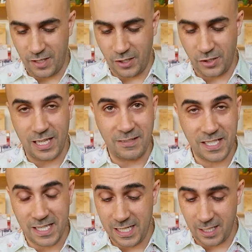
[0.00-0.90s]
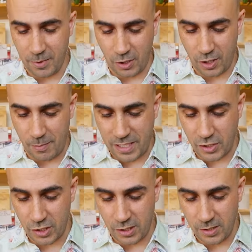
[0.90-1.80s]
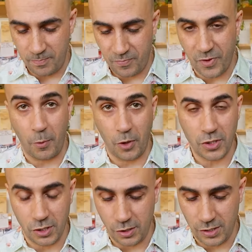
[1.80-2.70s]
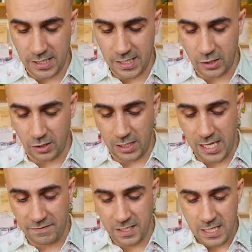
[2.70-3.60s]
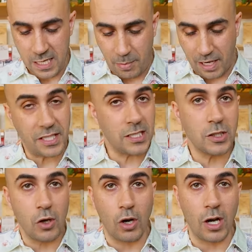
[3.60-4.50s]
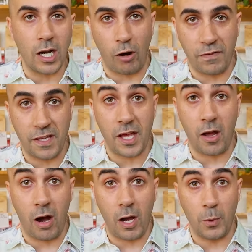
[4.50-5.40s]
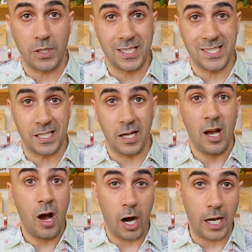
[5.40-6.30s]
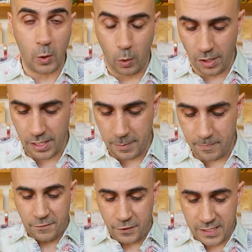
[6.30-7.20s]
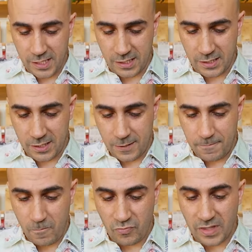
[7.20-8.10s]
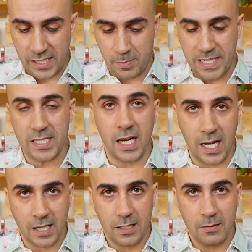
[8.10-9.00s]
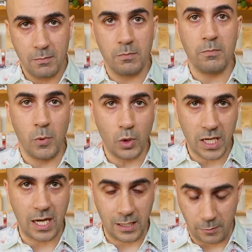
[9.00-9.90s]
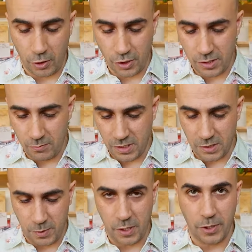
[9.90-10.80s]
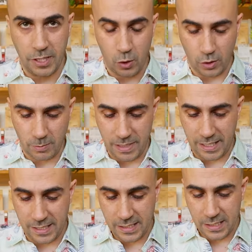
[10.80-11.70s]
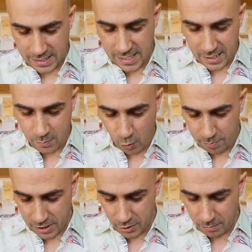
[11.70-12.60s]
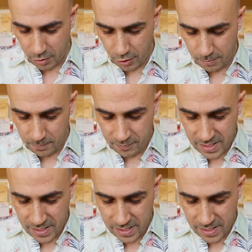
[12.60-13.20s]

On your left here, and I'm not going to mention the roaster who did this on the left, but this is not coffee that I would consider high quality. For instance, it's been dark, more darkly roasted, which we already talked about, can taste more bitter and burnt.